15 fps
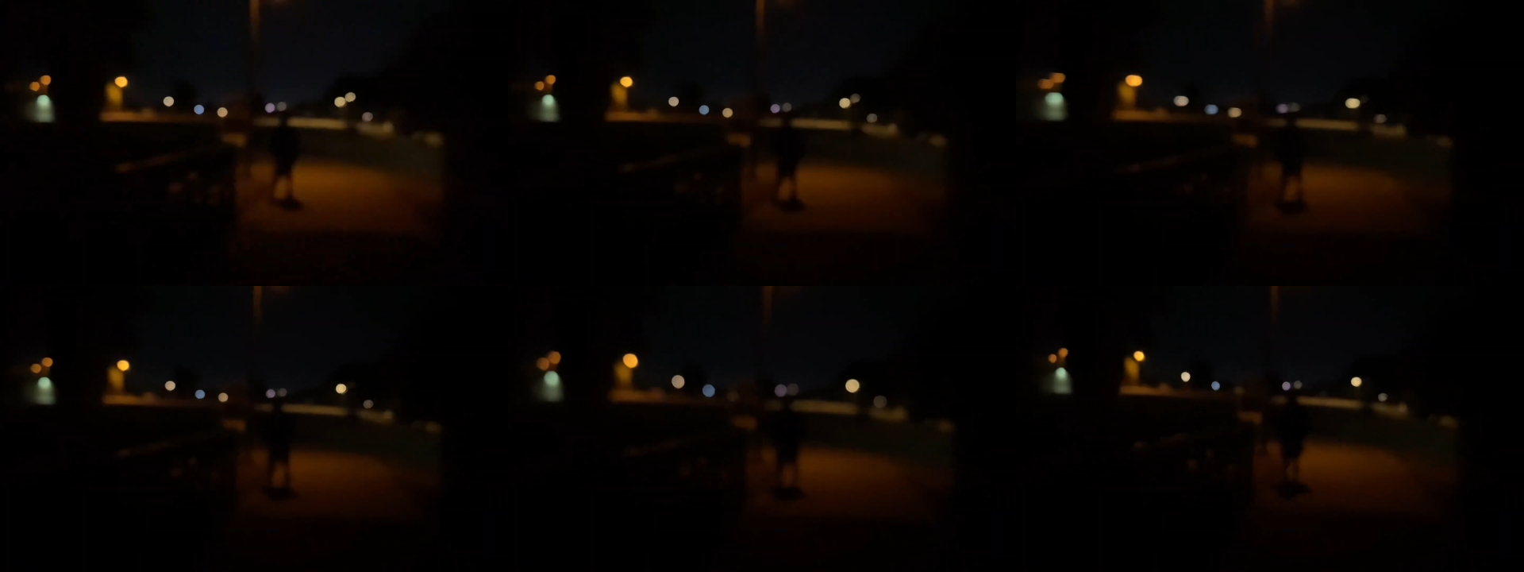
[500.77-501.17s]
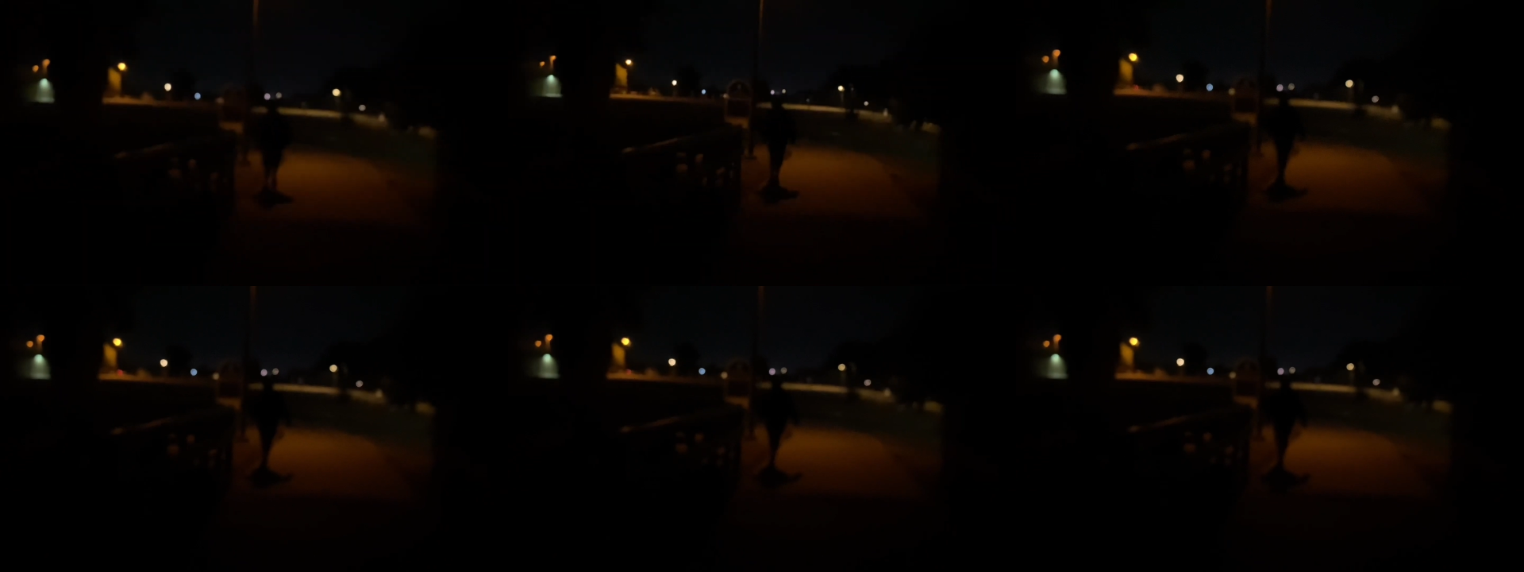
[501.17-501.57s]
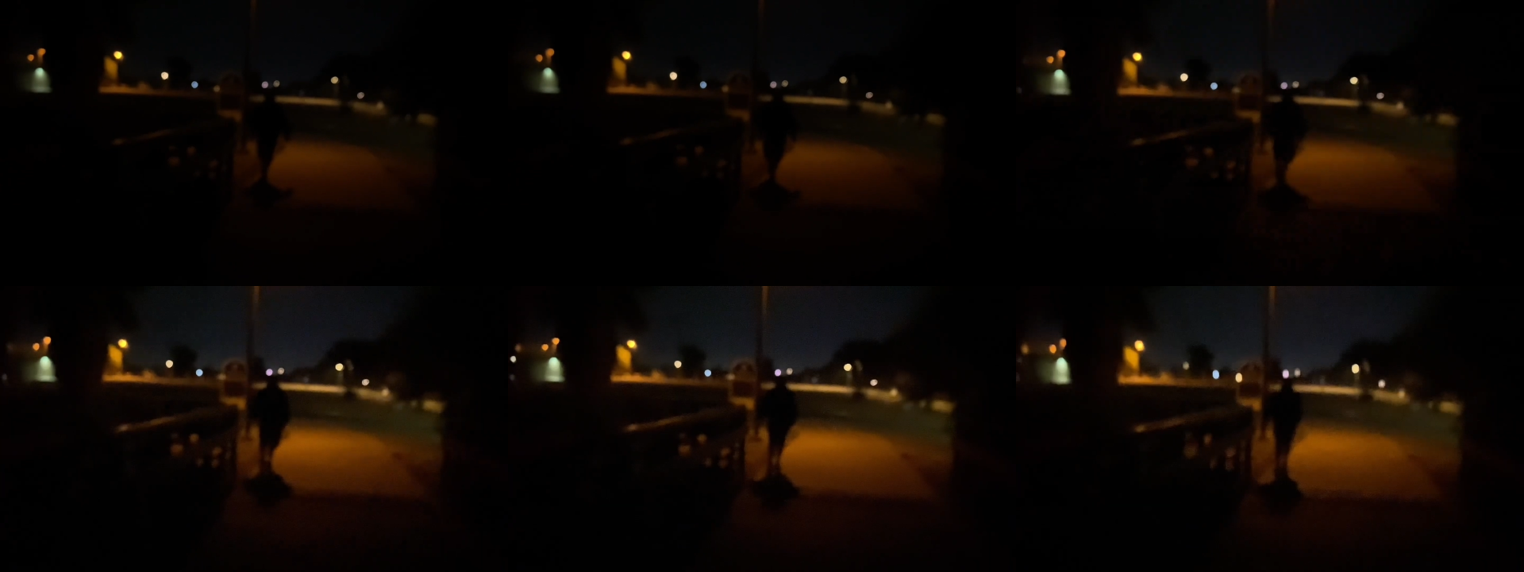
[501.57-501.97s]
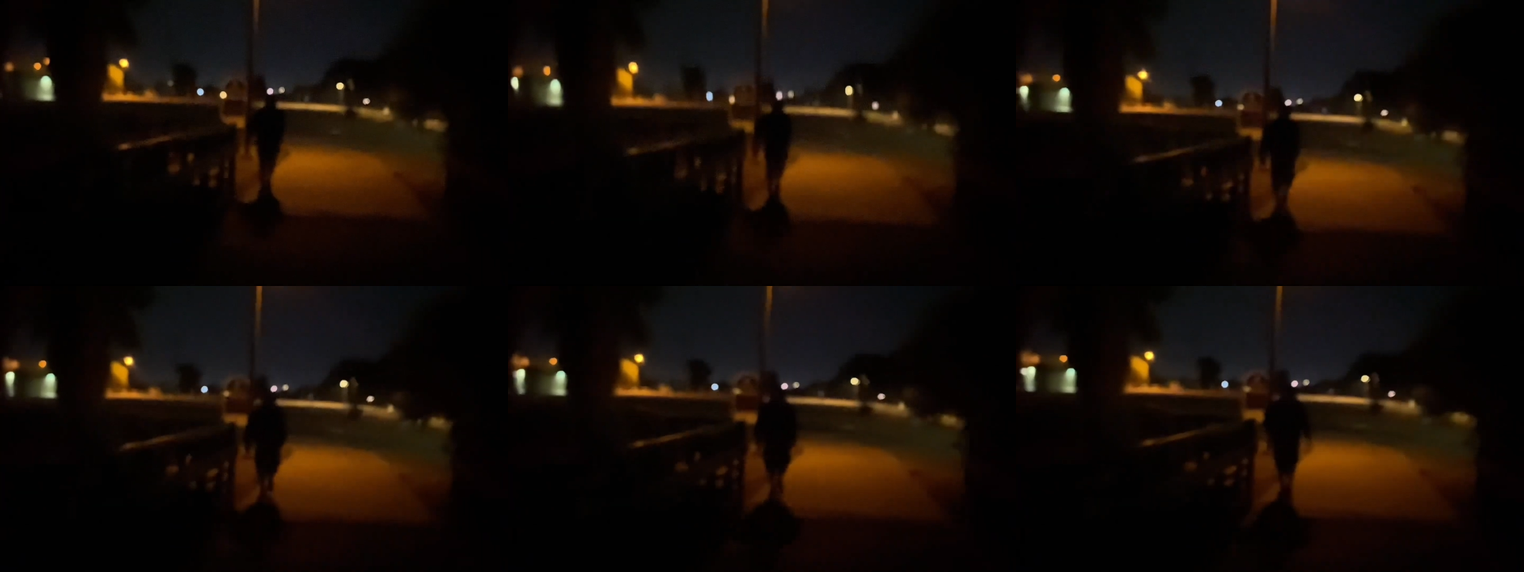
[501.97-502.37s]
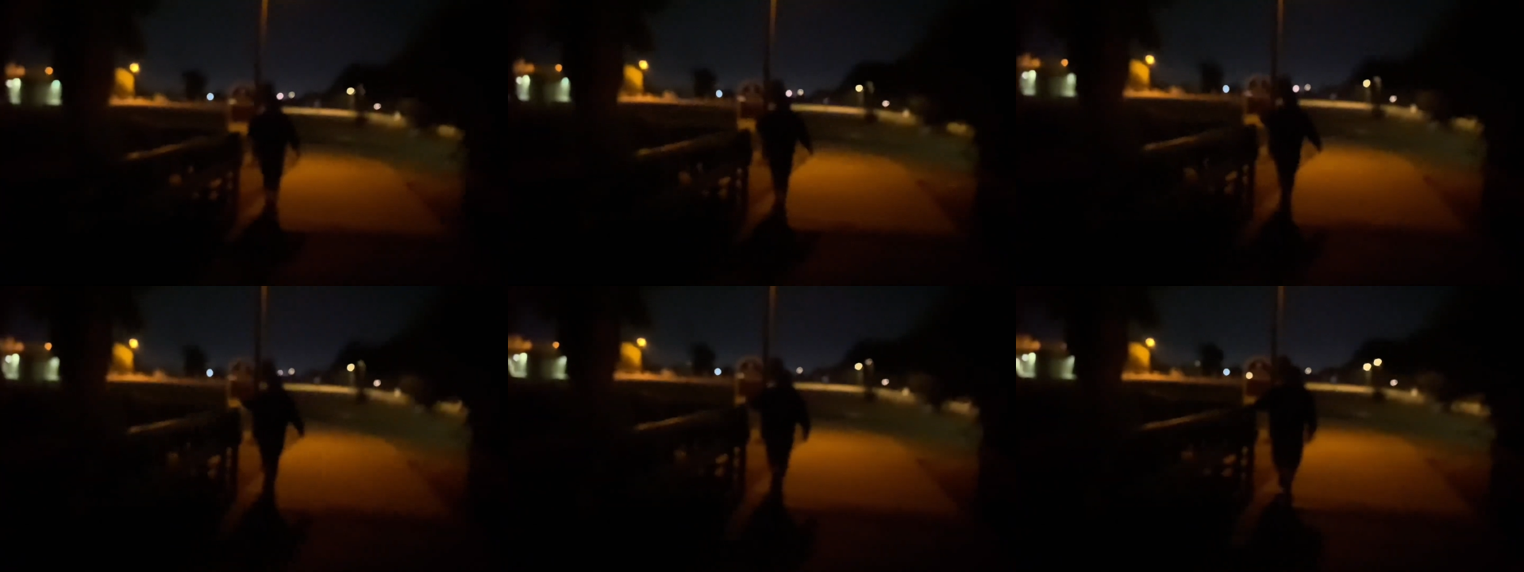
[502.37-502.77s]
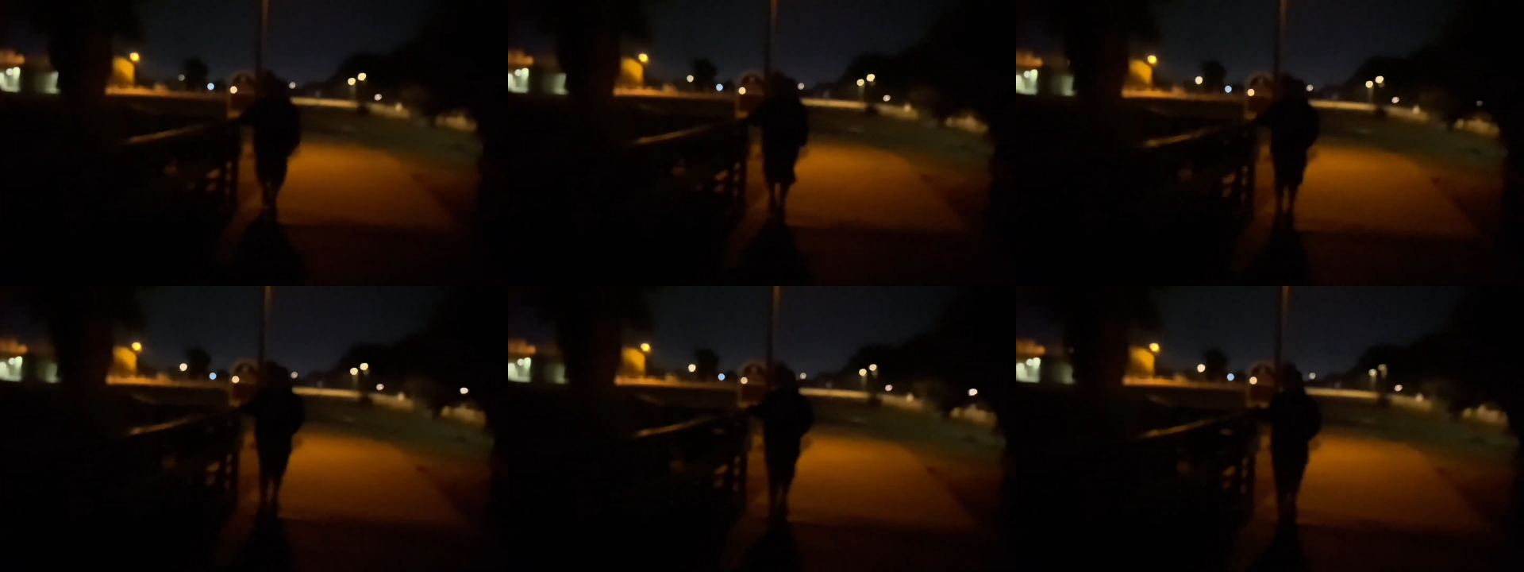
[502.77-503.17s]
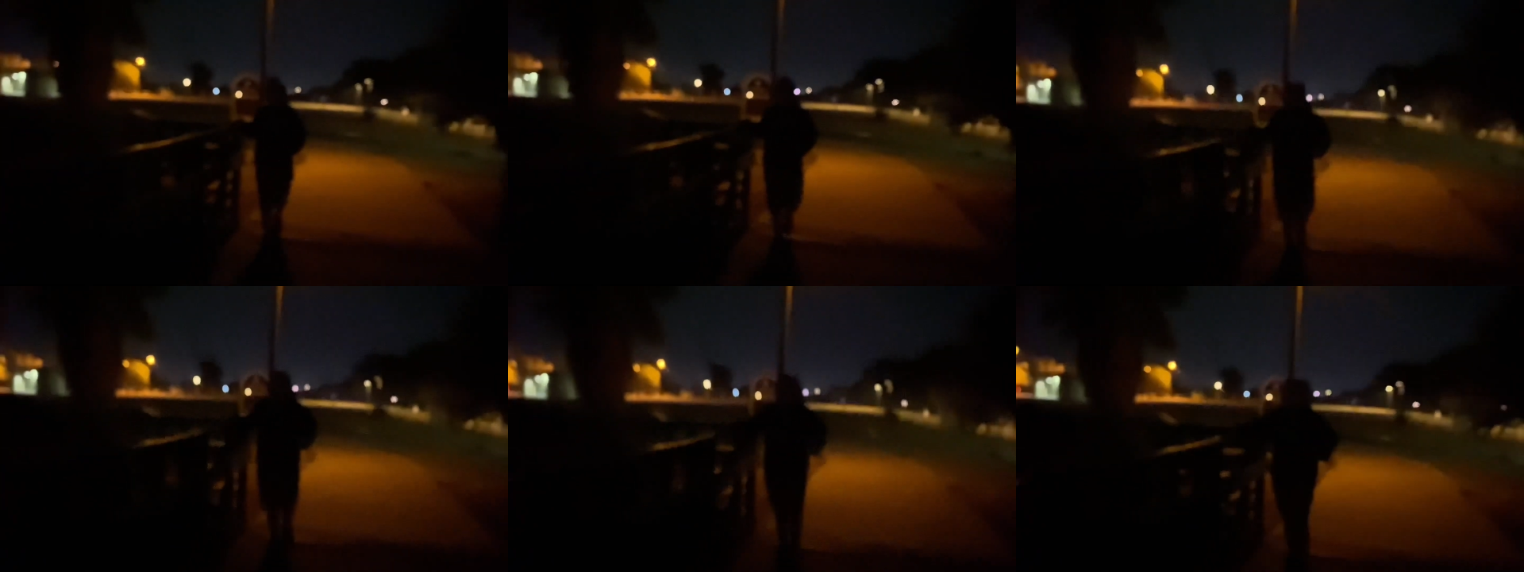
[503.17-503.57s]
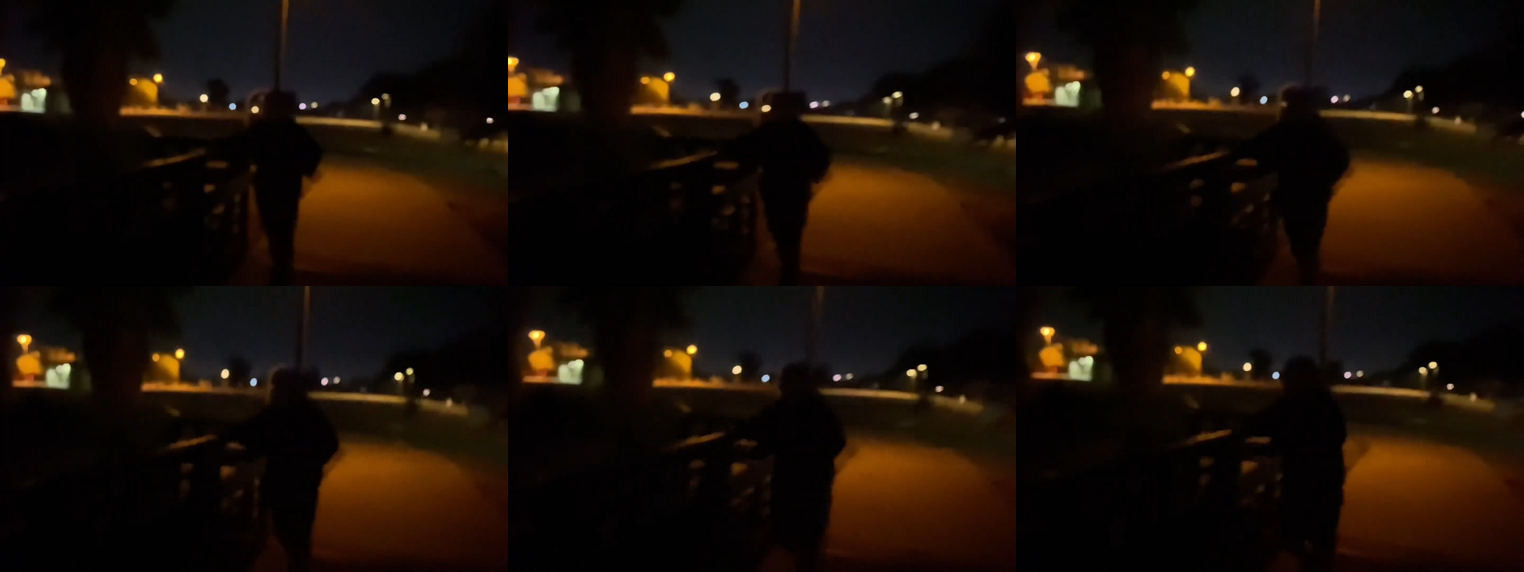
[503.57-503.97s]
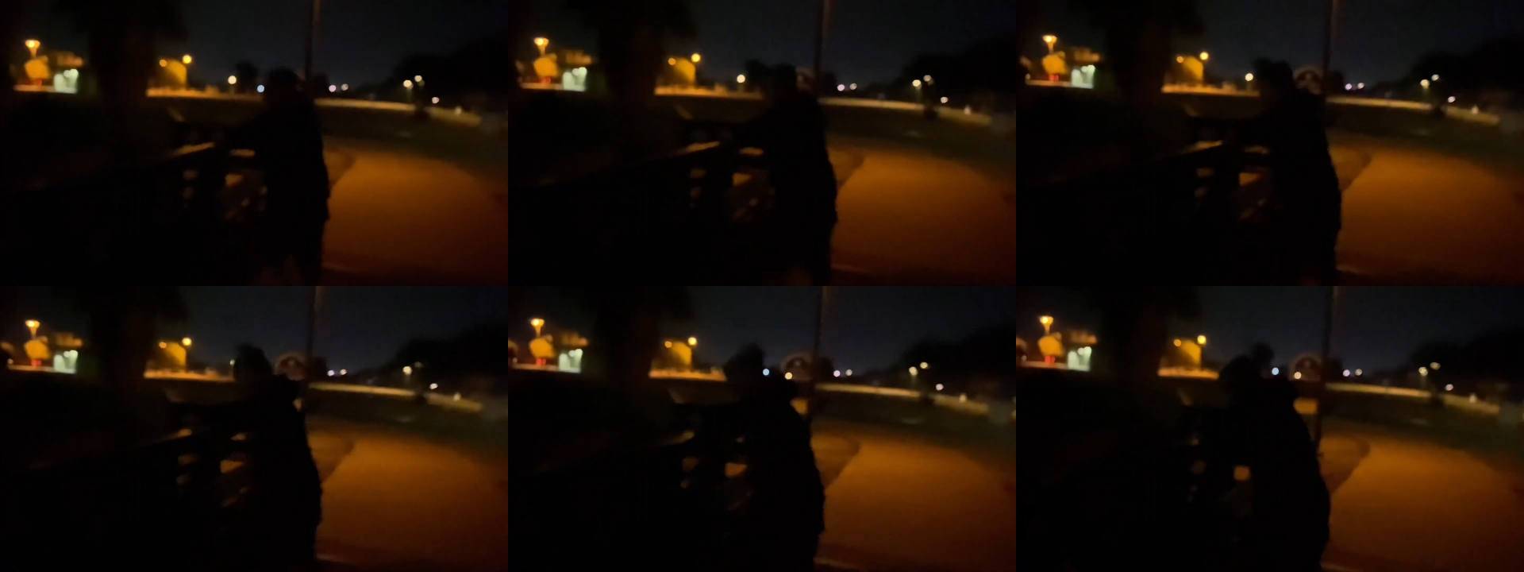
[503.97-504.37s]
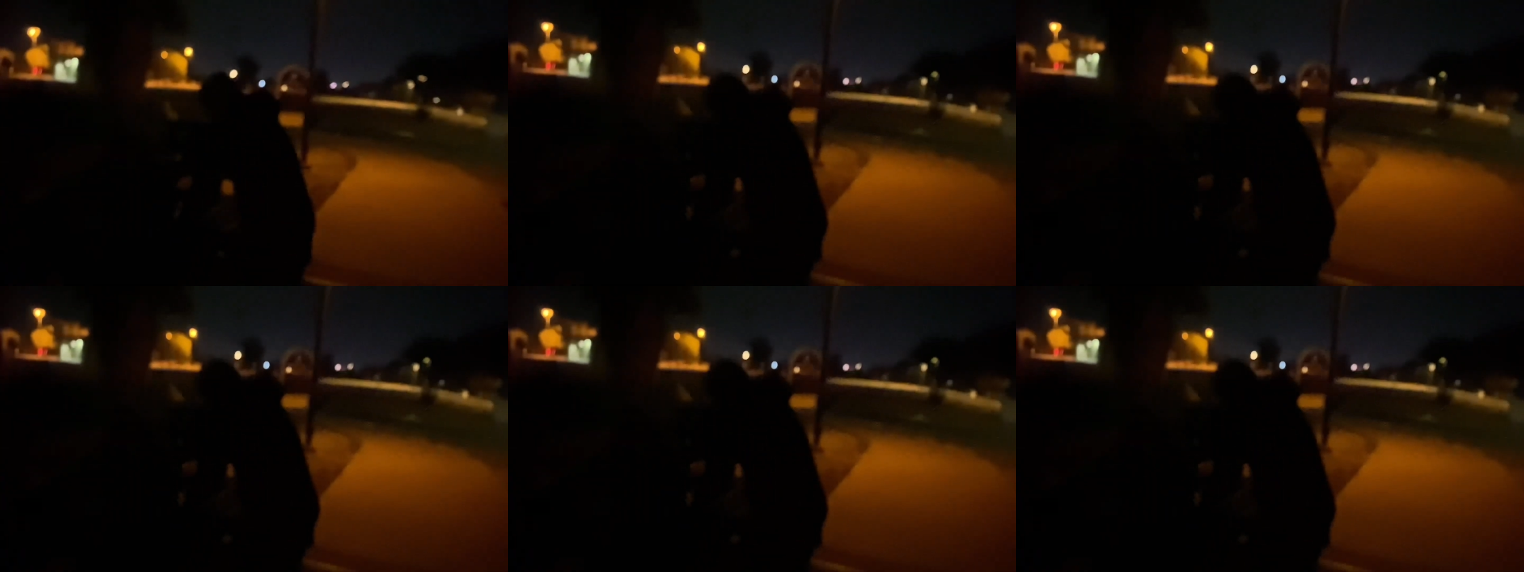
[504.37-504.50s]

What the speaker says: No face is visible, so there are no lips to read.